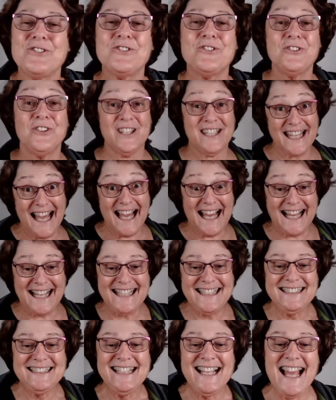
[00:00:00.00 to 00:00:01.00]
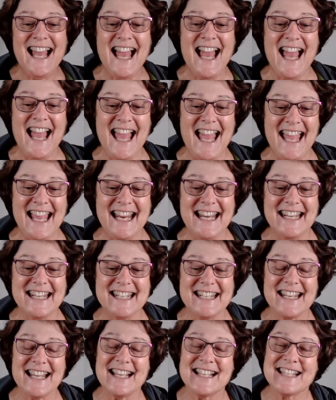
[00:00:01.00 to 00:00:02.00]
to here
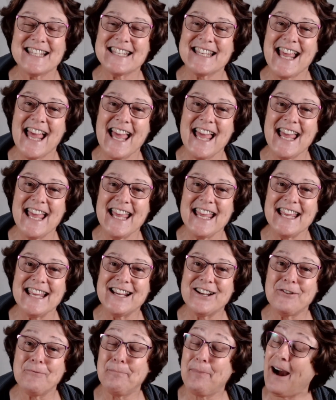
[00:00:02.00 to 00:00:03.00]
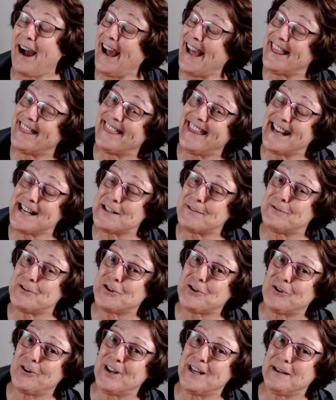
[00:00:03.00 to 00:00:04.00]
and say goodbye. Thanks for
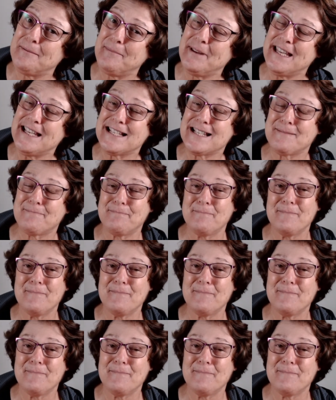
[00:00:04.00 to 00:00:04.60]
joining me. It's